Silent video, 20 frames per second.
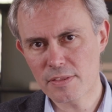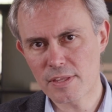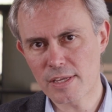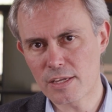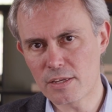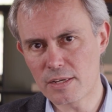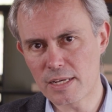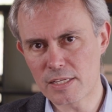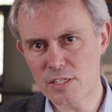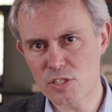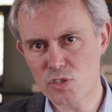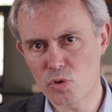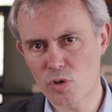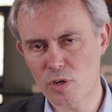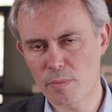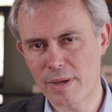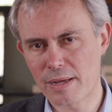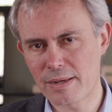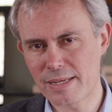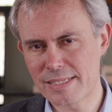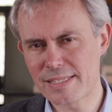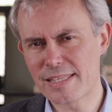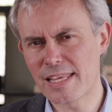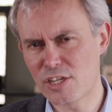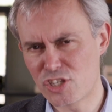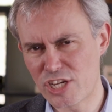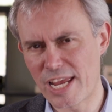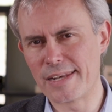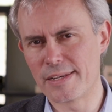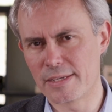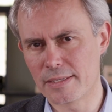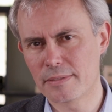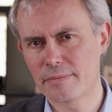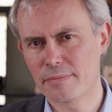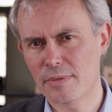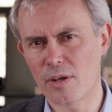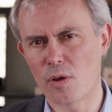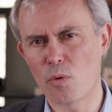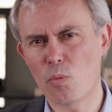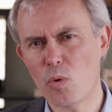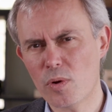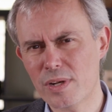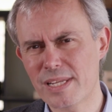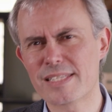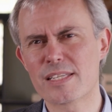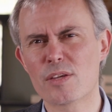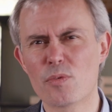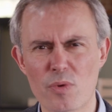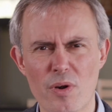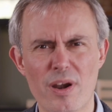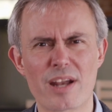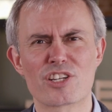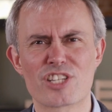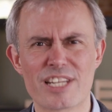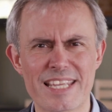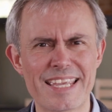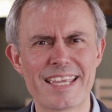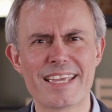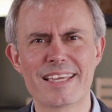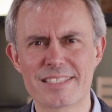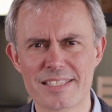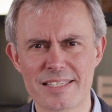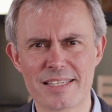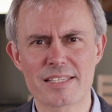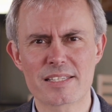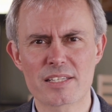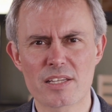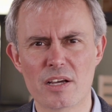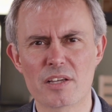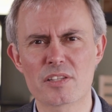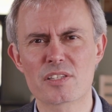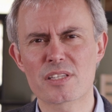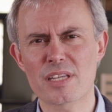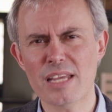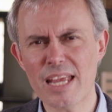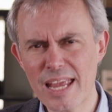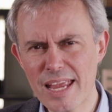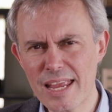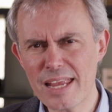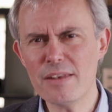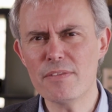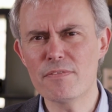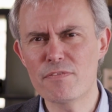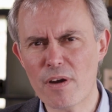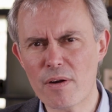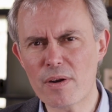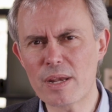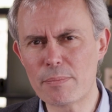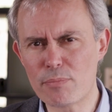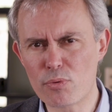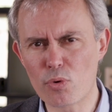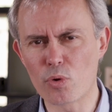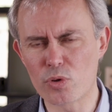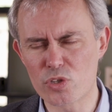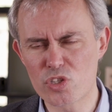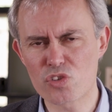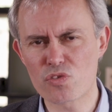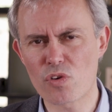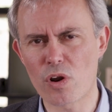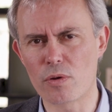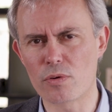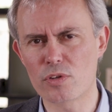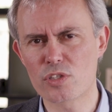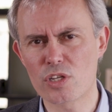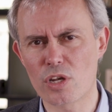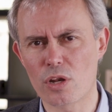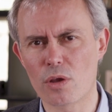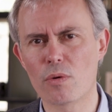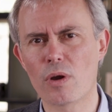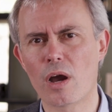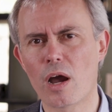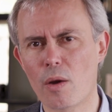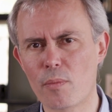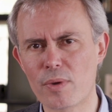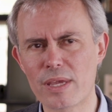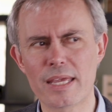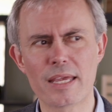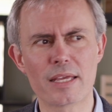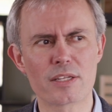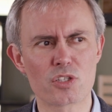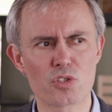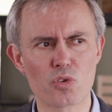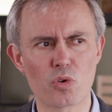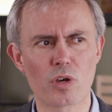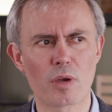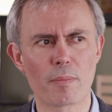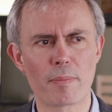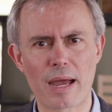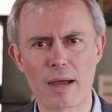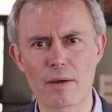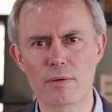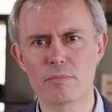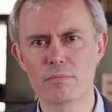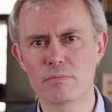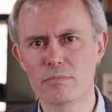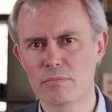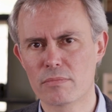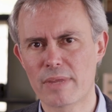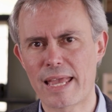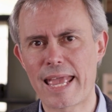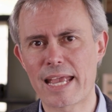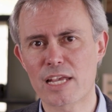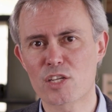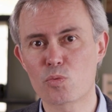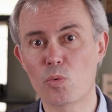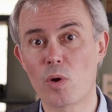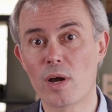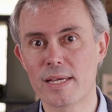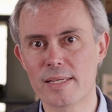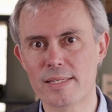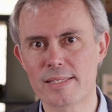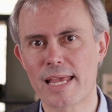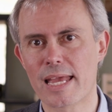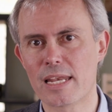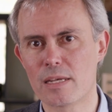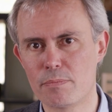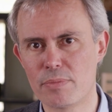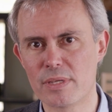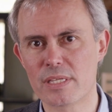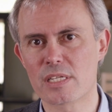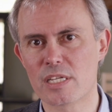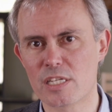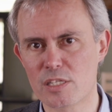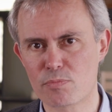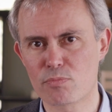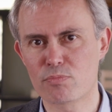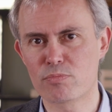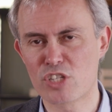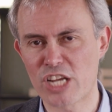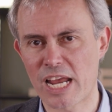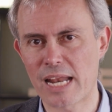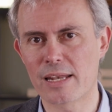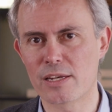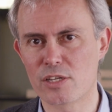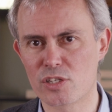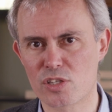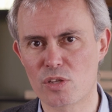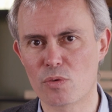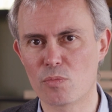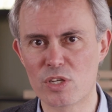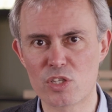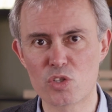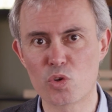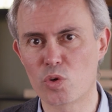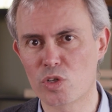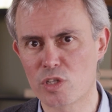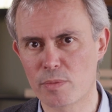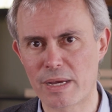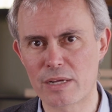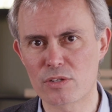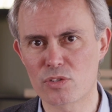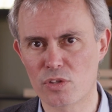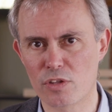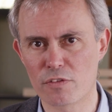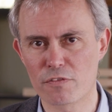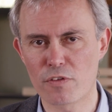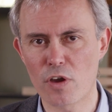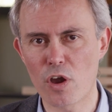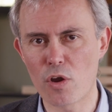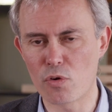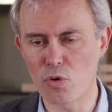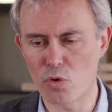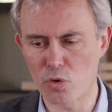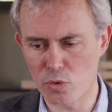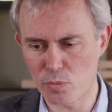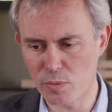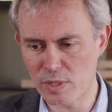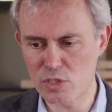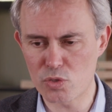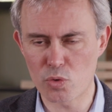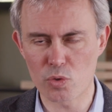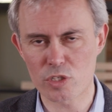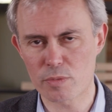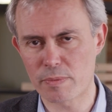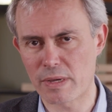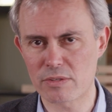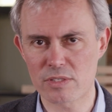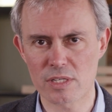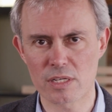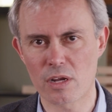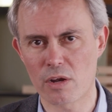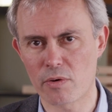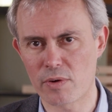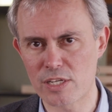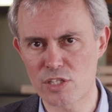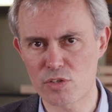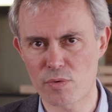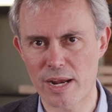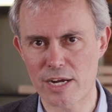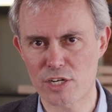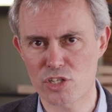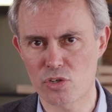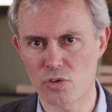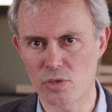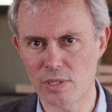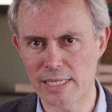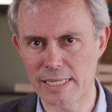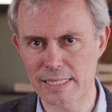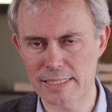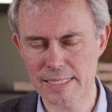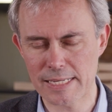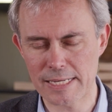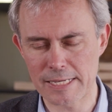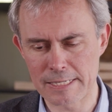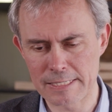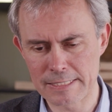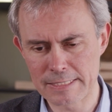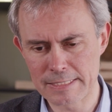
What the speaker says: thing you need to talk about is the agenda. What is it we're actually here to discuss? In very broad strokes, are we here to talk about XYZ business challenge that we talked about on the phone, or that we talked about in our interaction on LinkedIn?